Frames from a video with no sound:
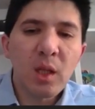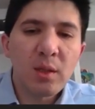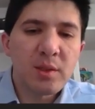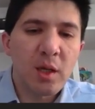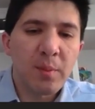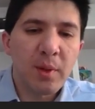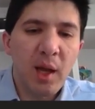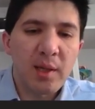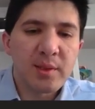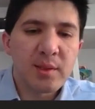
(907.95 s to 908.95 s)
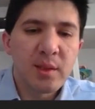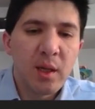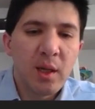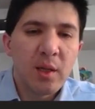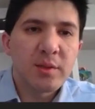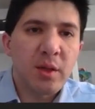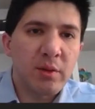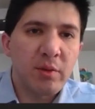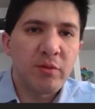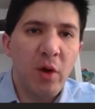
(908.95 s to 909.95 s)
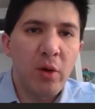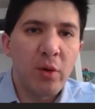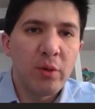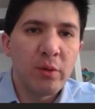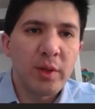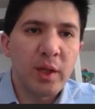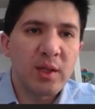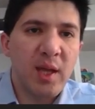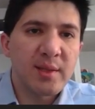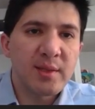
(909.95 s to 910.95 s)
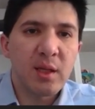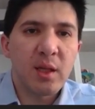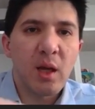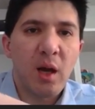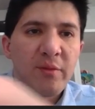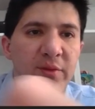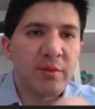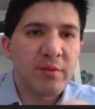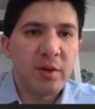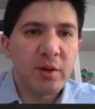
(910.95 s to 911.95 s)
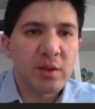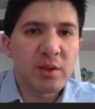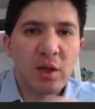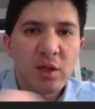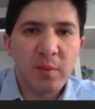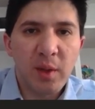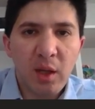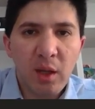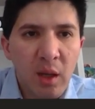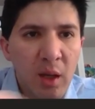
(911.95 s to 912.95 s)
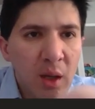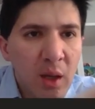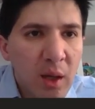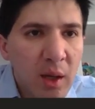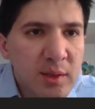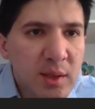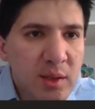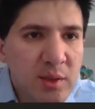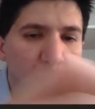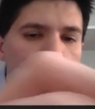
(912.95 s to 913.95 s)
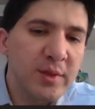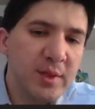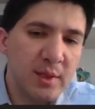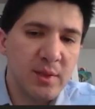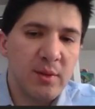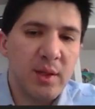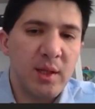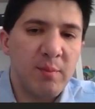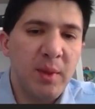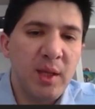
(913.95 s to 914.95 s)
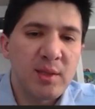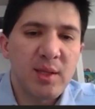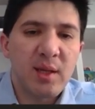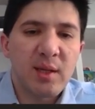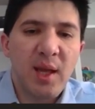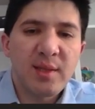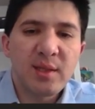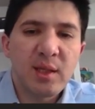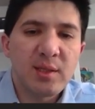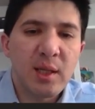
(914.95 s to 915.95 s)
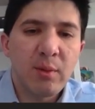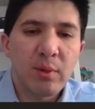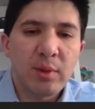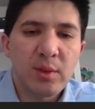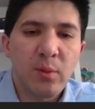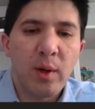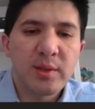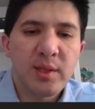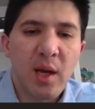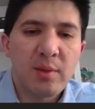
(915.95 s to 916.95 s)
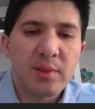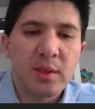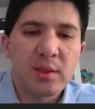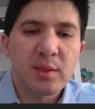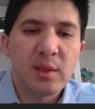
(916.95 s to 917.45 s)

So plus, so the rho, the density of the fluid is going to be, it's water, so that it means that the density is equal to the 1000.